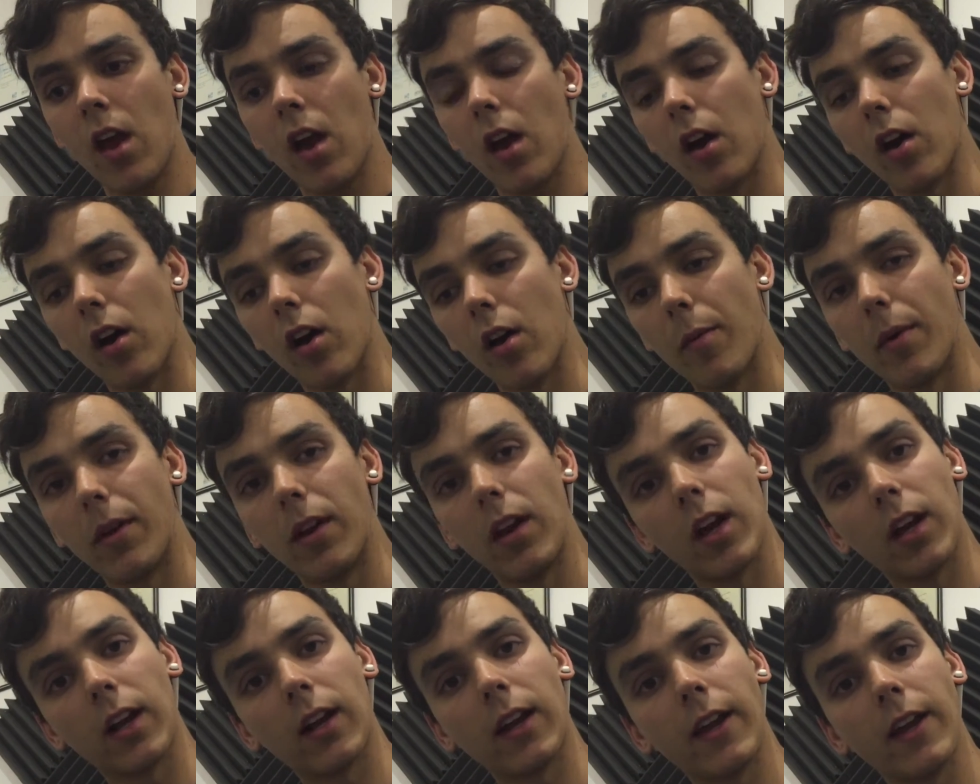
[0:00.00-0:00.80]

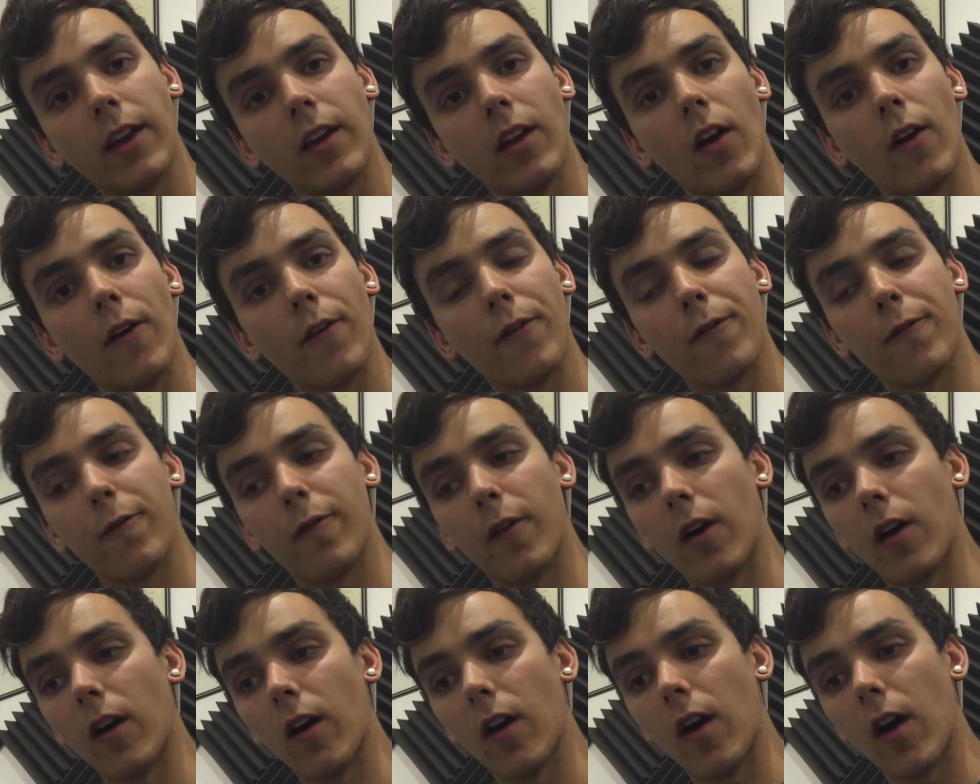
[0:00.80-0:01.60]
Luckily enough,
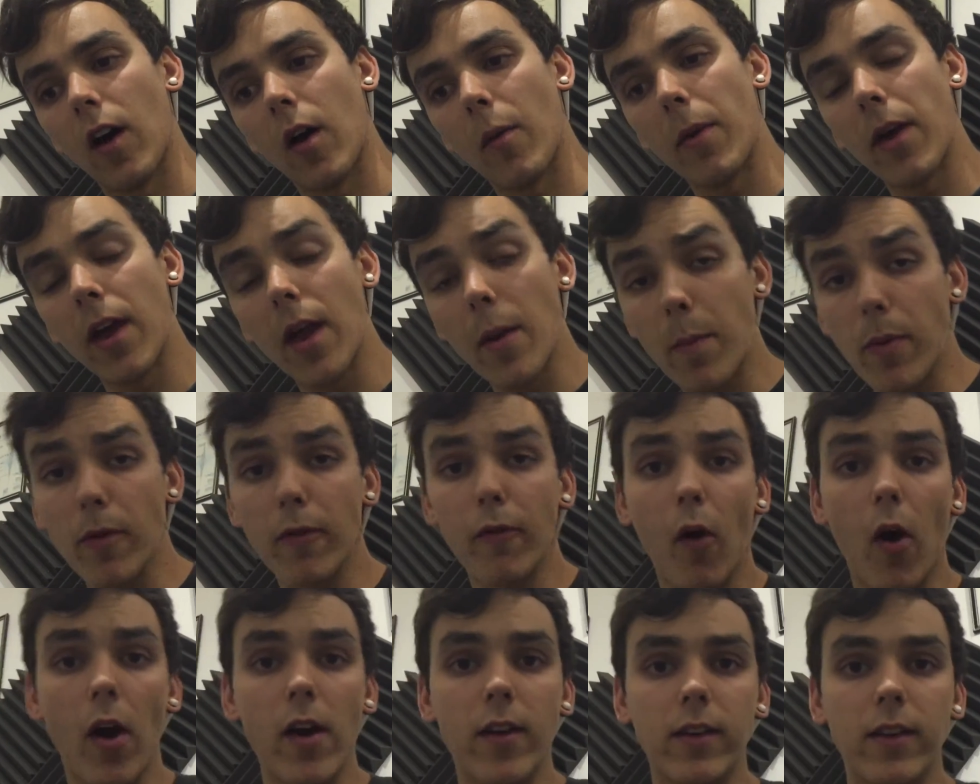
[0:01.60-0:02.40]
he
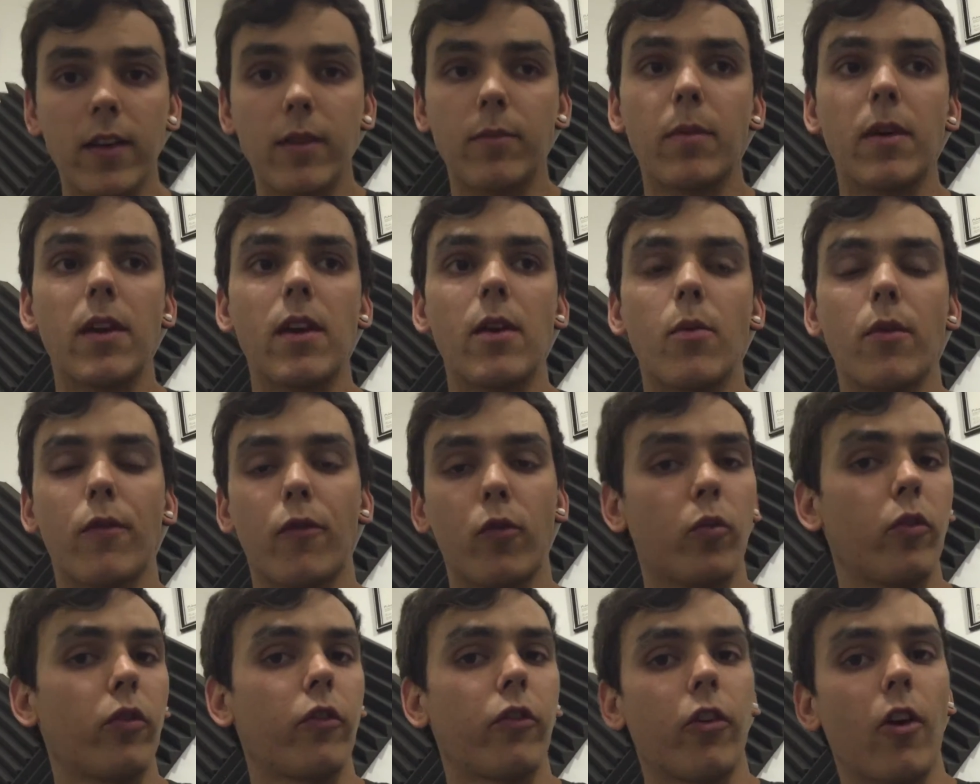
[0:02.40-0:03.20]
provided me with
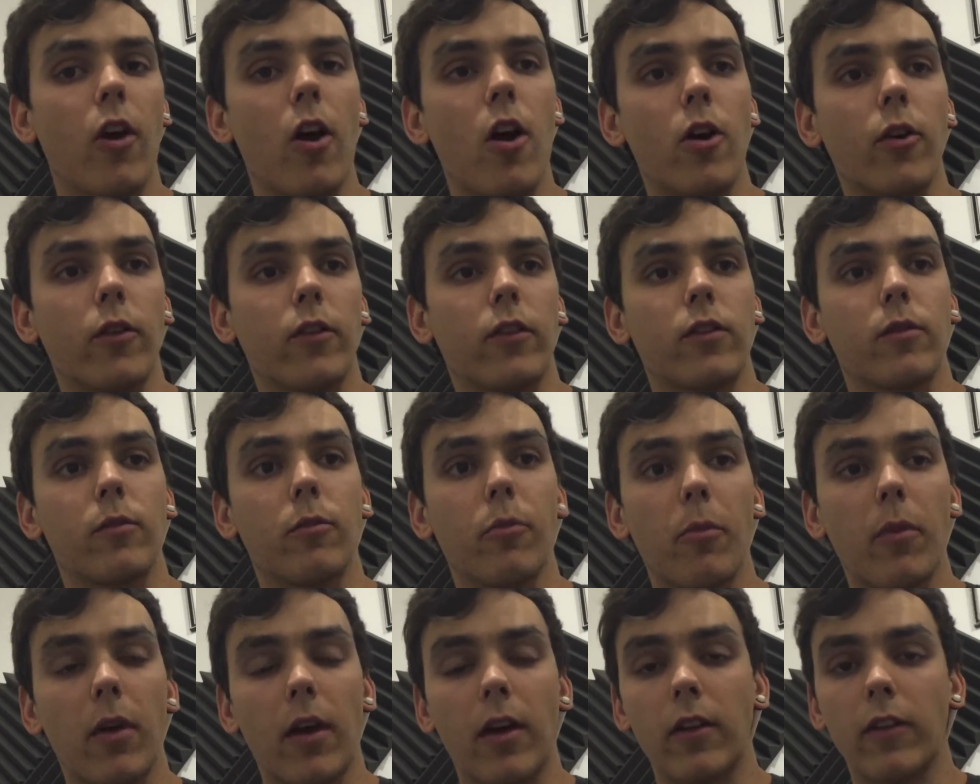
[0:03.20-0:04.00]
all the charts
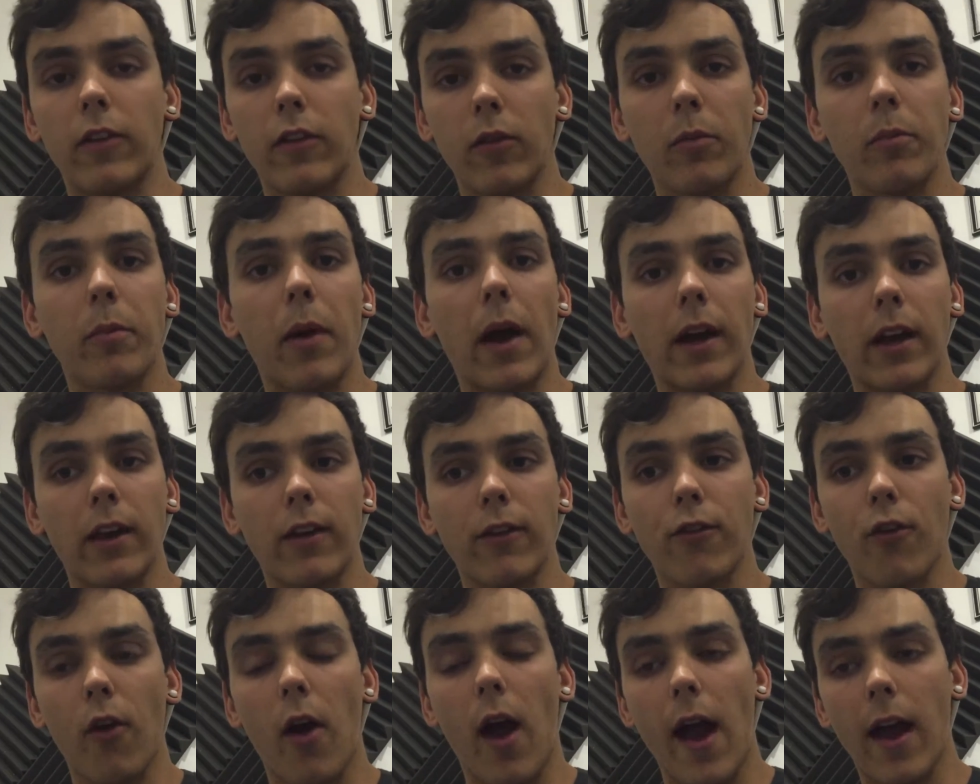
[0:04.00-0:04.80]
and some
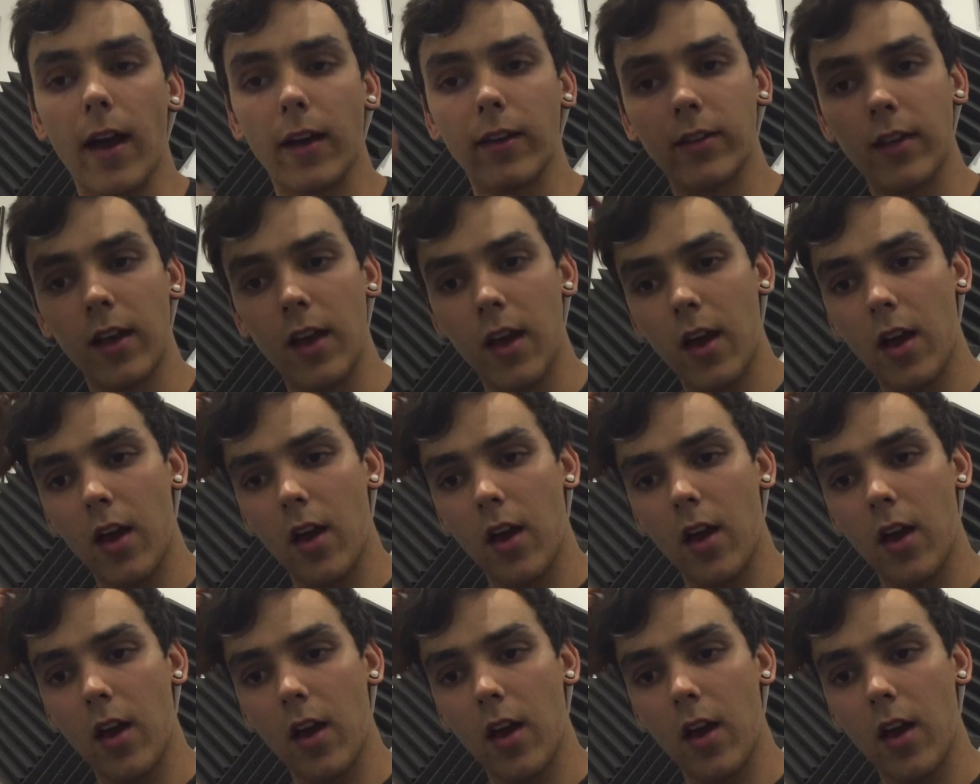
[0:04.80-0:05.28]
backing tracks